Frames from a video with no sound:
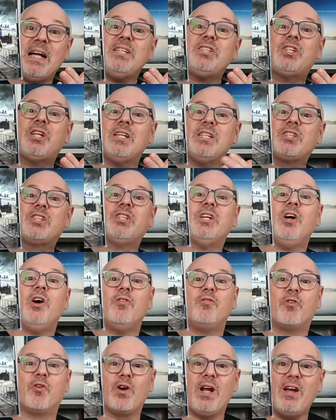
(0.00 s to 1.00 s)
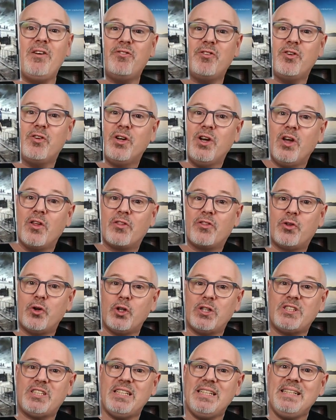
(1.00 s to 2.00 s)
Ageless Forever
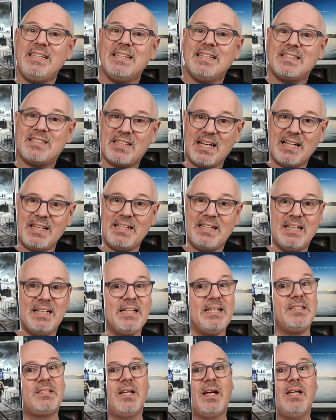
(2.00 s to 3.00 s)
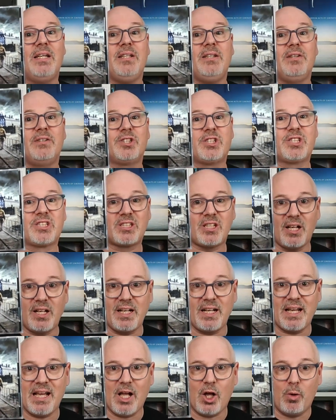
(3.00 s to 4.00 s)
1310 is a
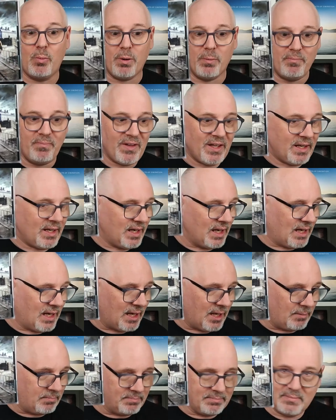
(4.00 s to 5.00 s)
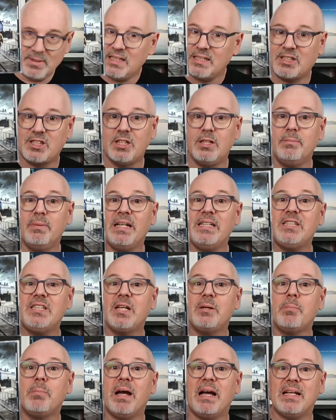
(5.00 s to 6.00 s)
stunning album. It's an
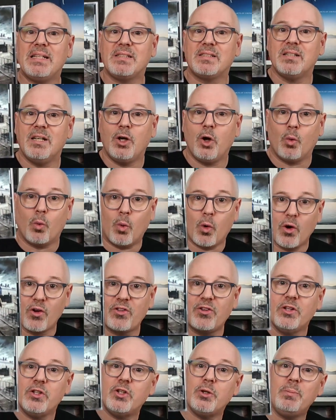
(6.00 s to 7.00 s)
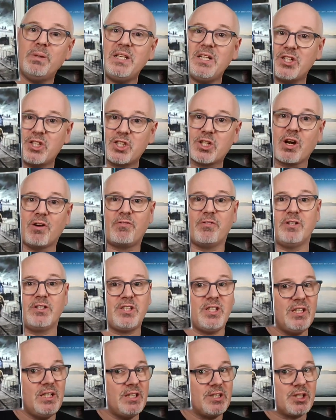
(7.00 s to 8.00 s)
amazing band, worth to be discovered.
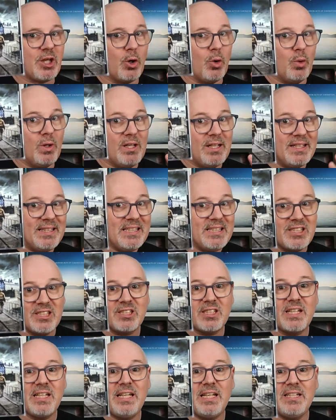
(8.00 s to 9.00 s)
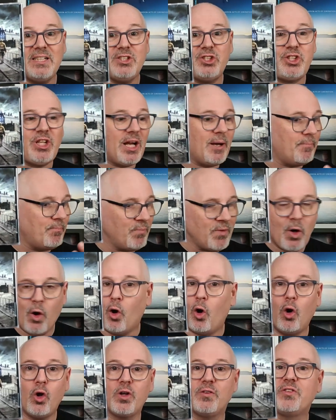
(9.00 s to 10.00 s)
So this is a hidden gem.
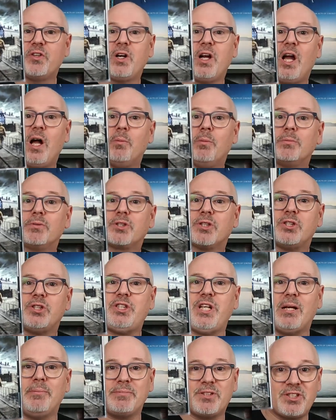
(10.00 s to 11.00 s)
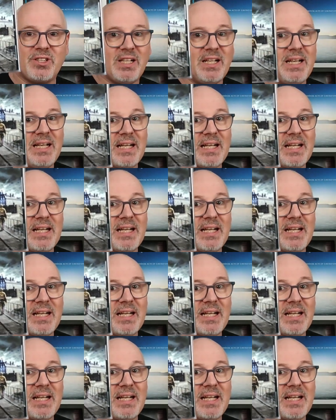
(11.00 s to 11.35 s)
All of their albums are gems.